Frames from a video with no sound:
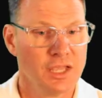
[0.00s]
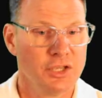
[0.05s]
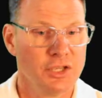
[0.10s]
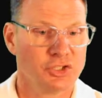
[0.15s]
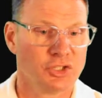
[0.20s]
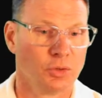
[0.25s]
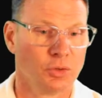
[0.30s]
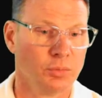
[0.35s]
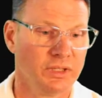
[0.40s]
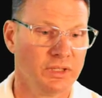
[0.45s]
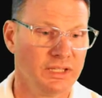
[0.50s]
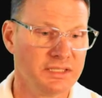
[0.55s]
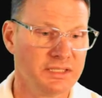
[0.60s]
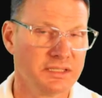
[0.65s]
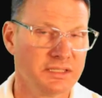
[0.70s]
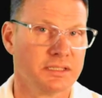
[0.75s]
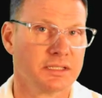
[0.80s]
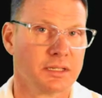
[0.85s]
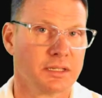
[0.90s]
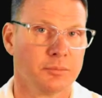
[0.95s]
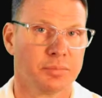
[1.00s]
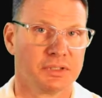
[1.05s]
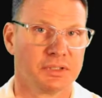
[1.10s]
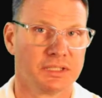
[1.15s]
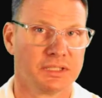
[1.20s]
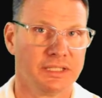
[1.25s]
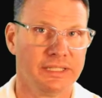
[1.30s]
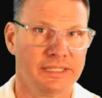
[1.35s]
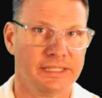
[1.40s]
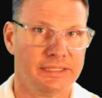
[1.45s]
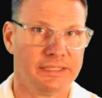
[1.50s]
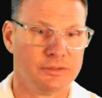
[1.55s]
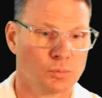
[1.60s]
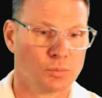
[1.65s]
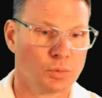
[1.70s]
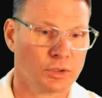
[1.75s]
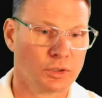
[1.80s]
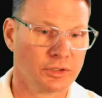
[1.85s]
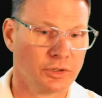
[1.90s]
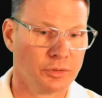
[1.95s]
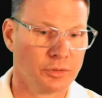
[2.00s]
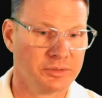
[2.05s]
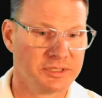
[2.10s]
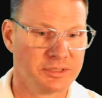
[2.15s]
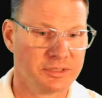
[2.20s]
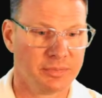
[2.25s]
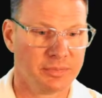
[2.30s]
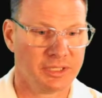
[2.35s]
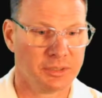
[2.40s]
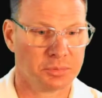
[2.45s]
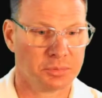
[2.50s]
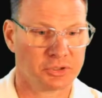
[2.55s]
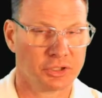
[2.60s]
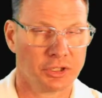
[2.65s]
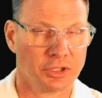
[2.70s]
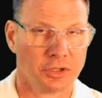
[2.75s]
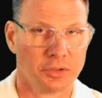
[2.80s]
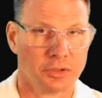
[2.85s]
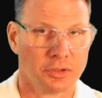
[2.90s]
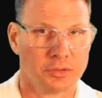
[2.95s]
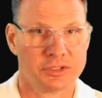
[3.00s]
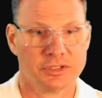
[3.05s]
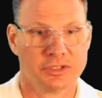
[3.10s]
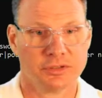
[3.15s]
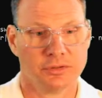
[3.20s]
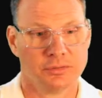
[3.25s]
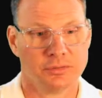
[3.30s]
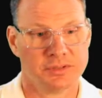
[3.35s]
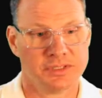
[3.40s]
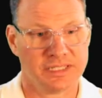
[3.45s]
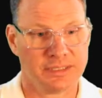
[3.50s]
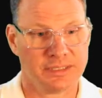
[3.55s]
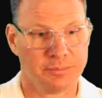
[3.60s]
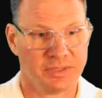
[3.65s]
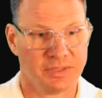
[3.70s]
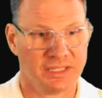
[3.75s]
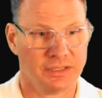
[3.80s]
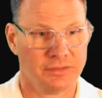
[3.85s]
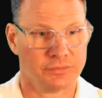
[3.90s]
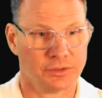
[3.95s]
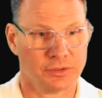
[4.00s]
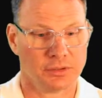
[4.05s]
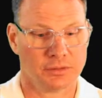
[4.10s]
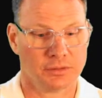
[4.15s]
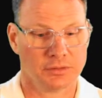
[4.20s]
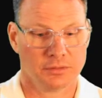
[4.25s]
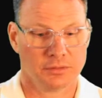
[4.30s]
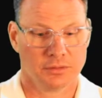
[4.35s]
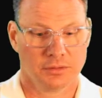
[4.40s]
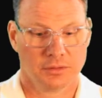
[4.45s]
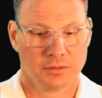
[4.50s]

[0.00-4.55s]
So when this is complete, we're going to be able to go to dbeaver